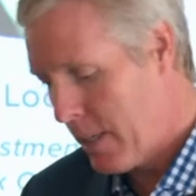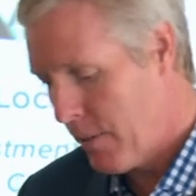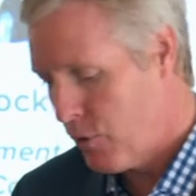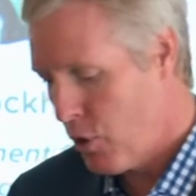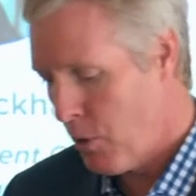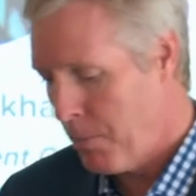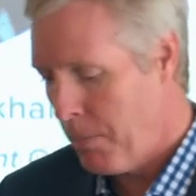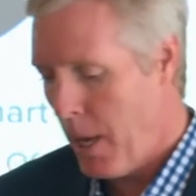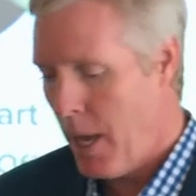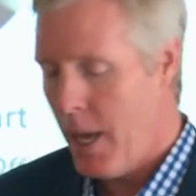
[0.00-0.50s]

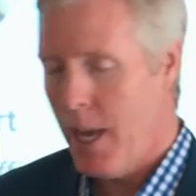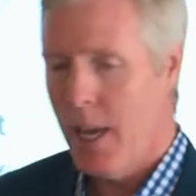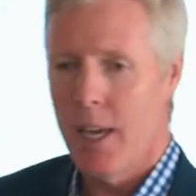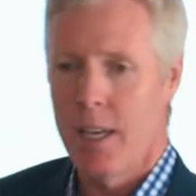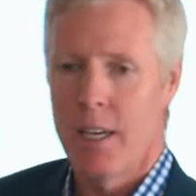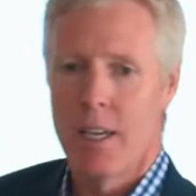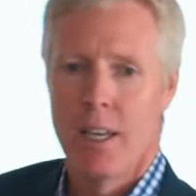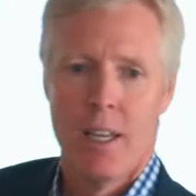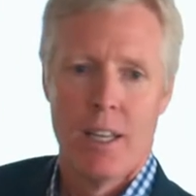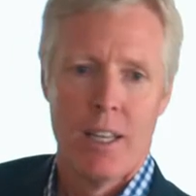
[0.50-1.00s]

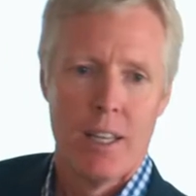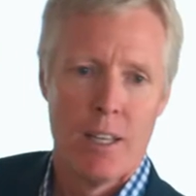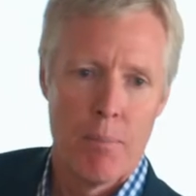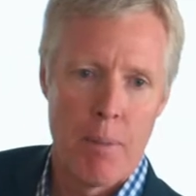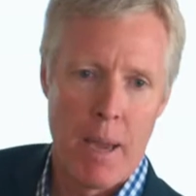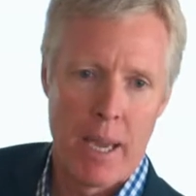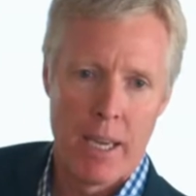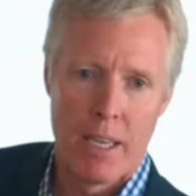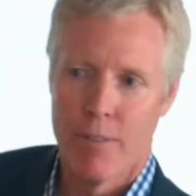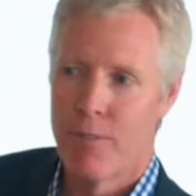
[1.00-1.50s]
Japan, the
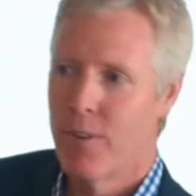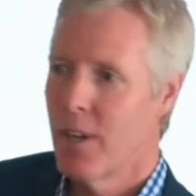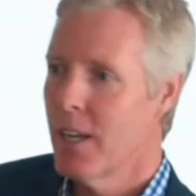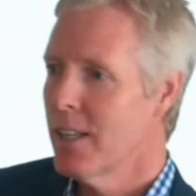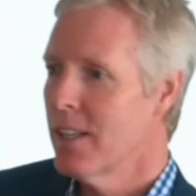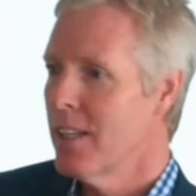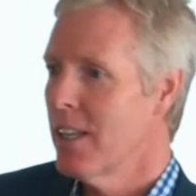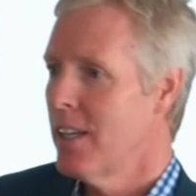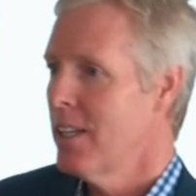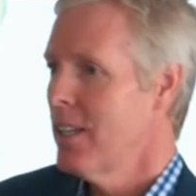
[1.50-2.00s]
Bank of
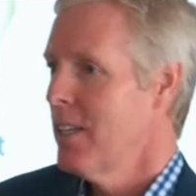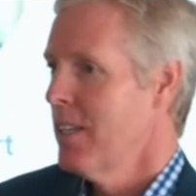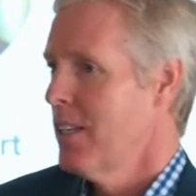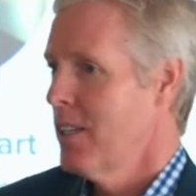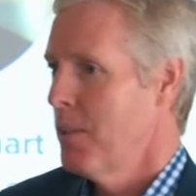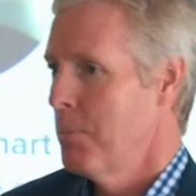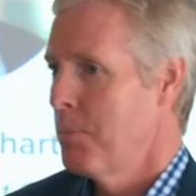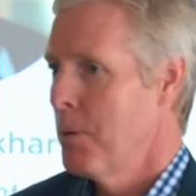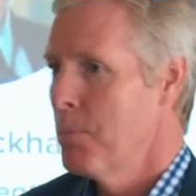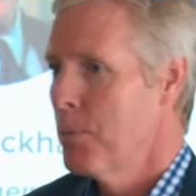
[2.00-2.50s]
England,
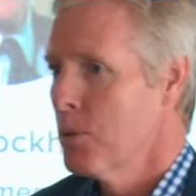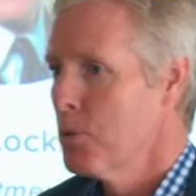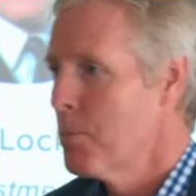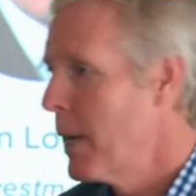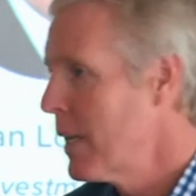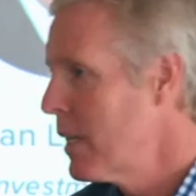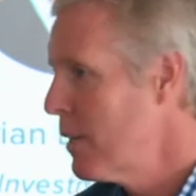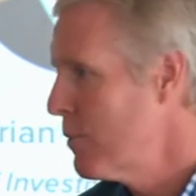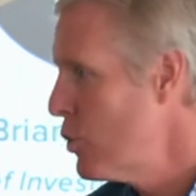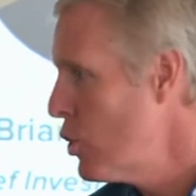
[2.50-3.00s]
the People's
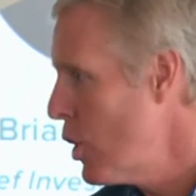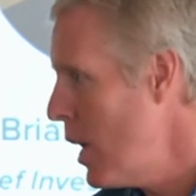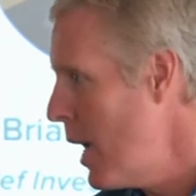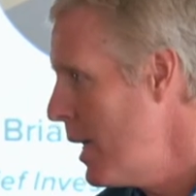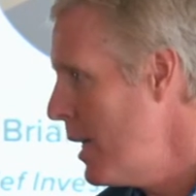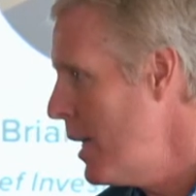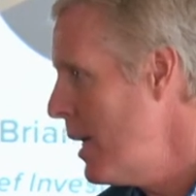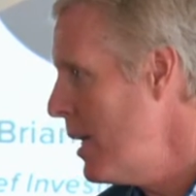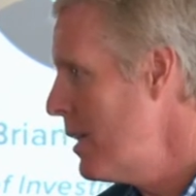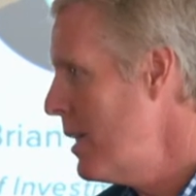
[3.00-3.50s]
Bank of
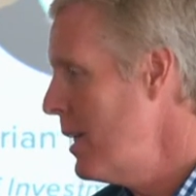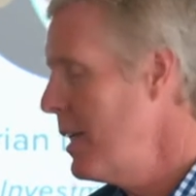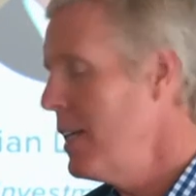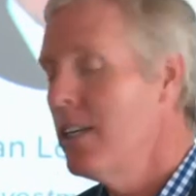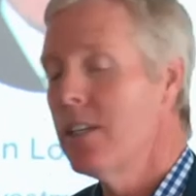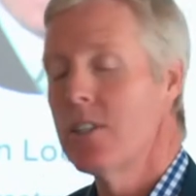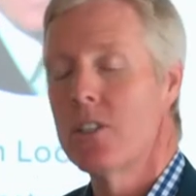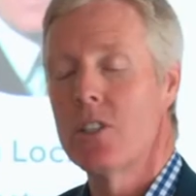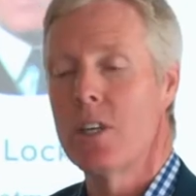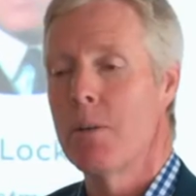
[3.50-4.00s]
China, the
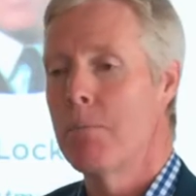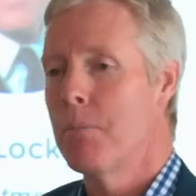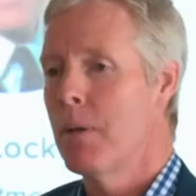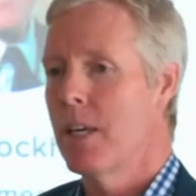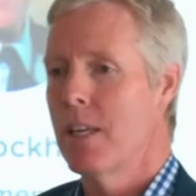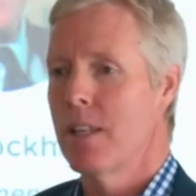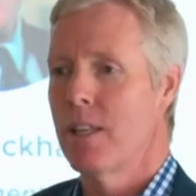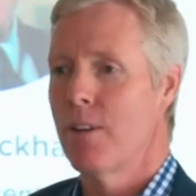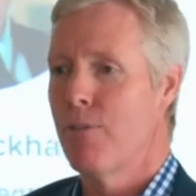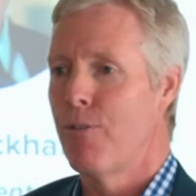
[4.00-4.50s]

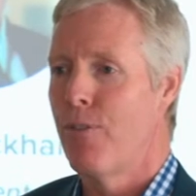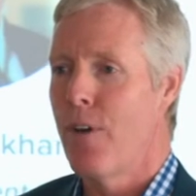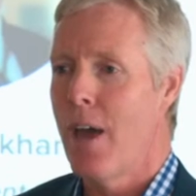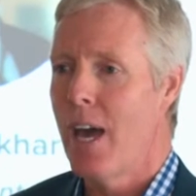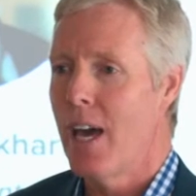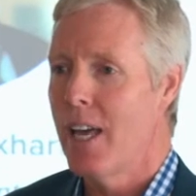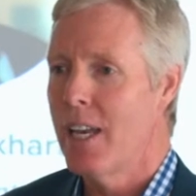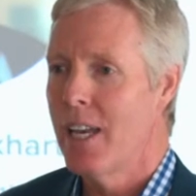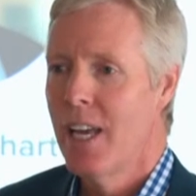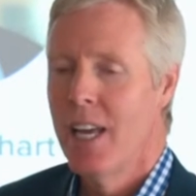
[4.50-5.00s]
ECB and the
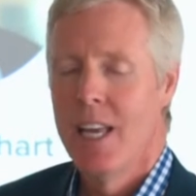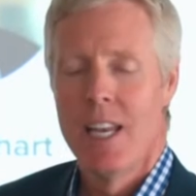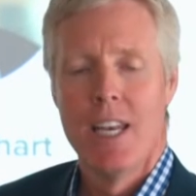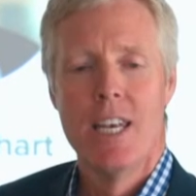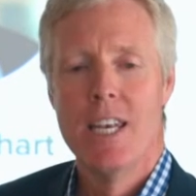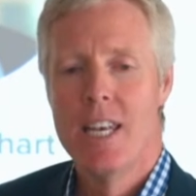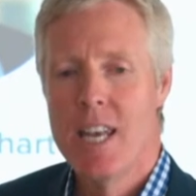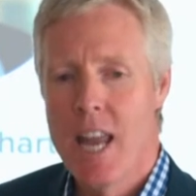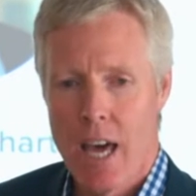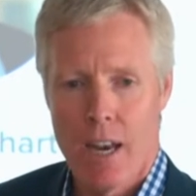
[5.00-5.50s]
Fed,
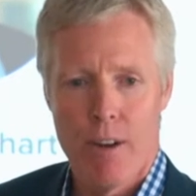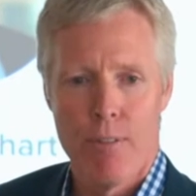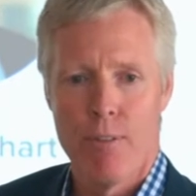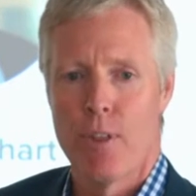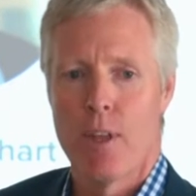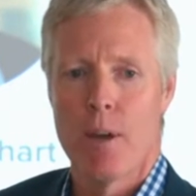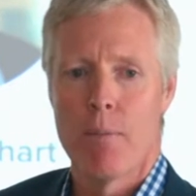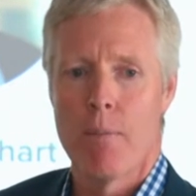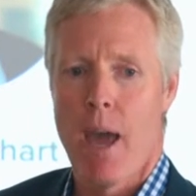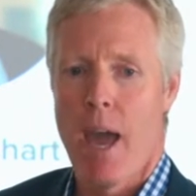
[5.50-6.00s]
none of
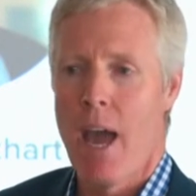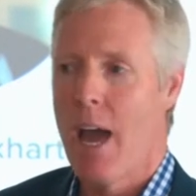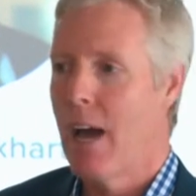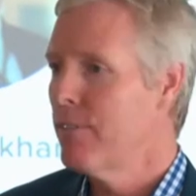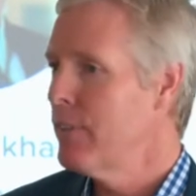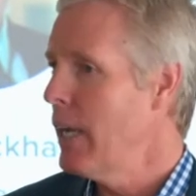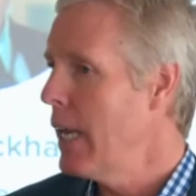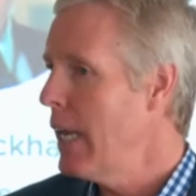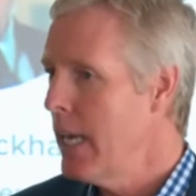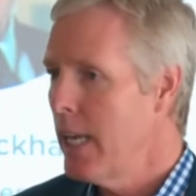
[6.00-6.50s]
them
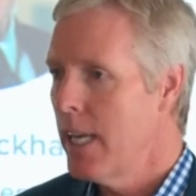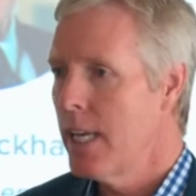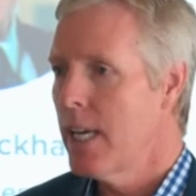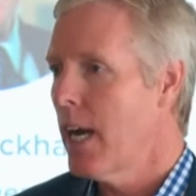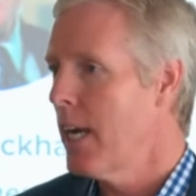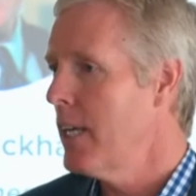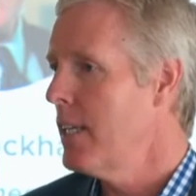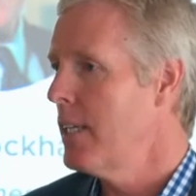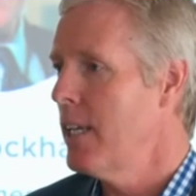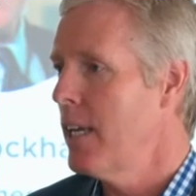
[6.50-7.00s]
have any
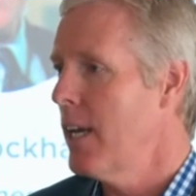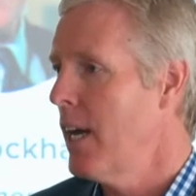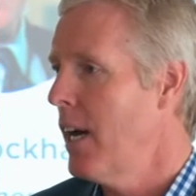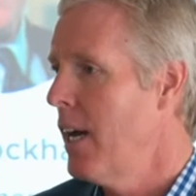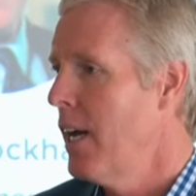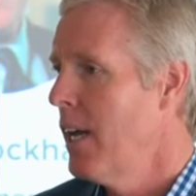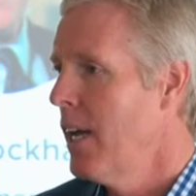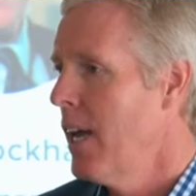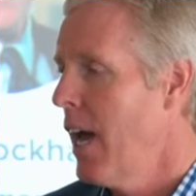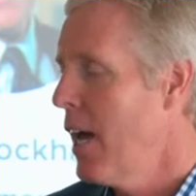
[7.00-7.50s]

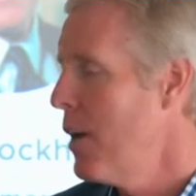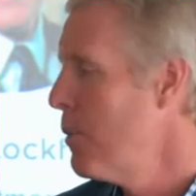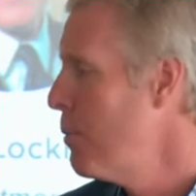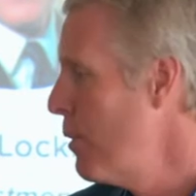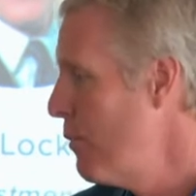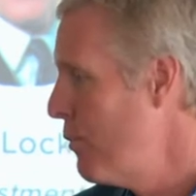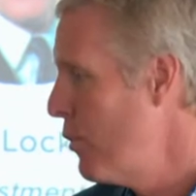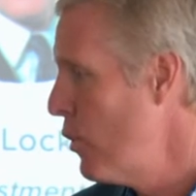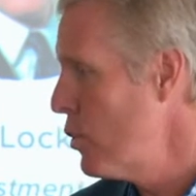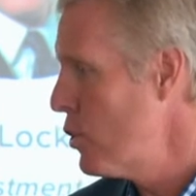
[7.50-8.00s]
idea how to
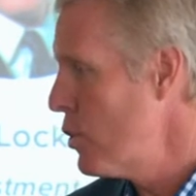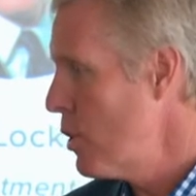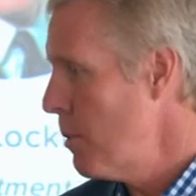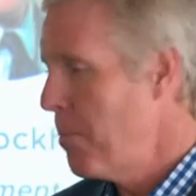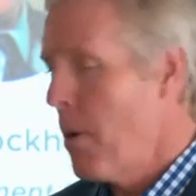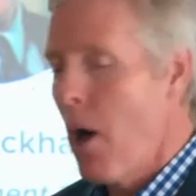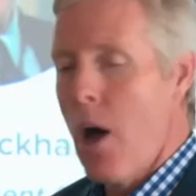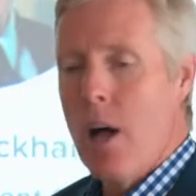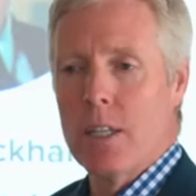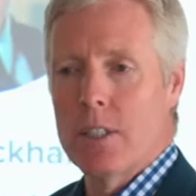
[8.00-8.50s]
reverse the
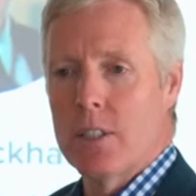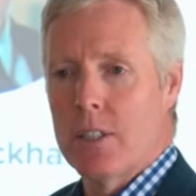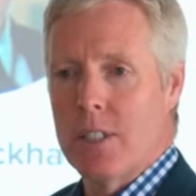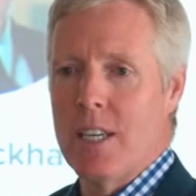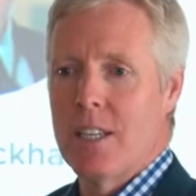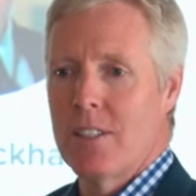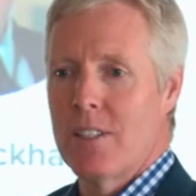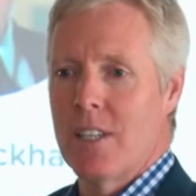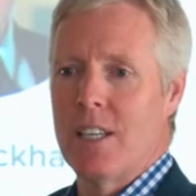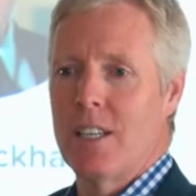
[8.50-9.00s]

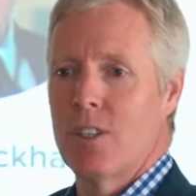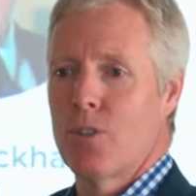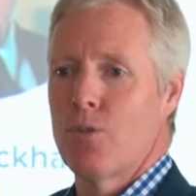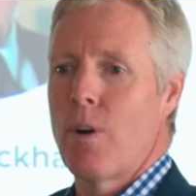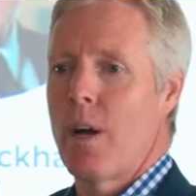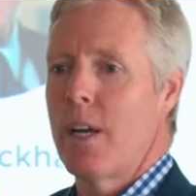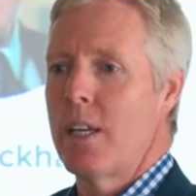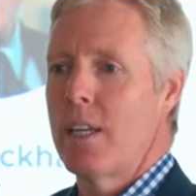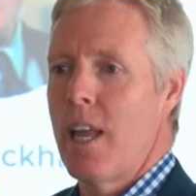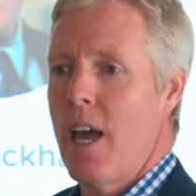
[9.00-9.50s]
policy as it is
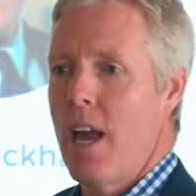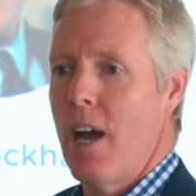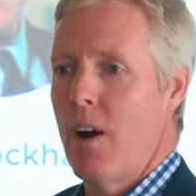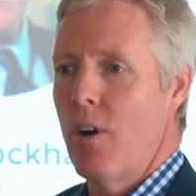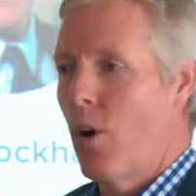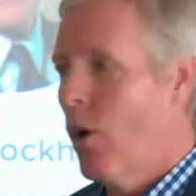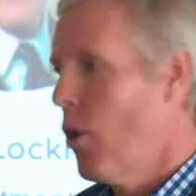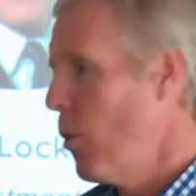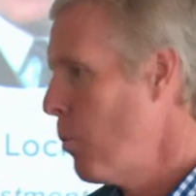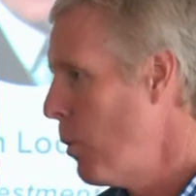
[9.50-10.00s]
right
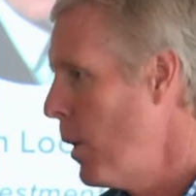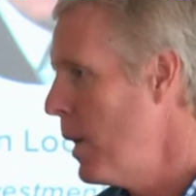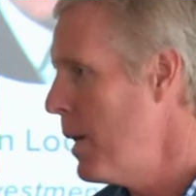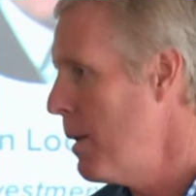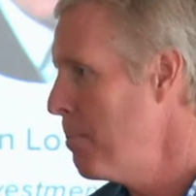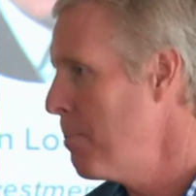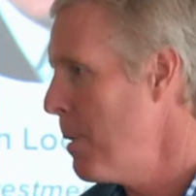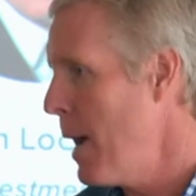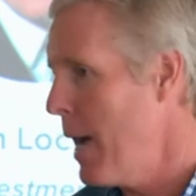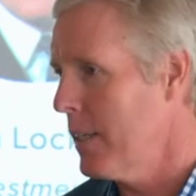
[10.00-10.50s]
now or what
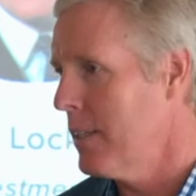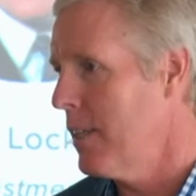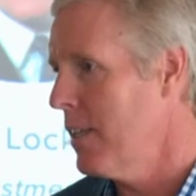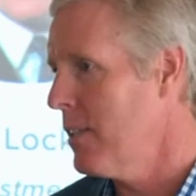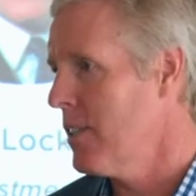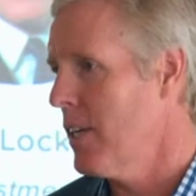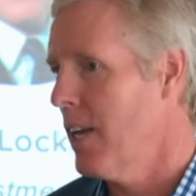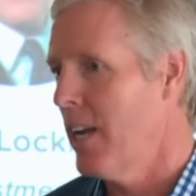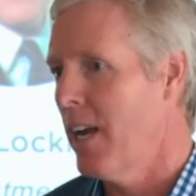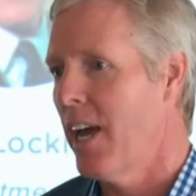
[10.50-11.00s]
impact
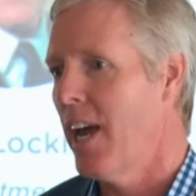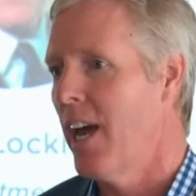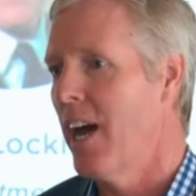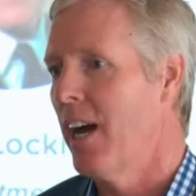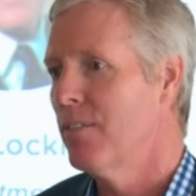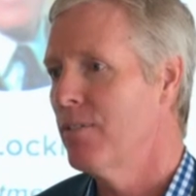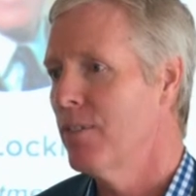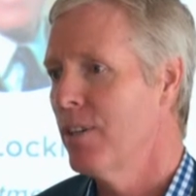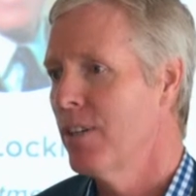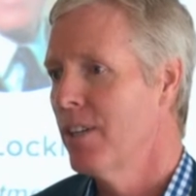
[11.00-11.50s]
that's going to have.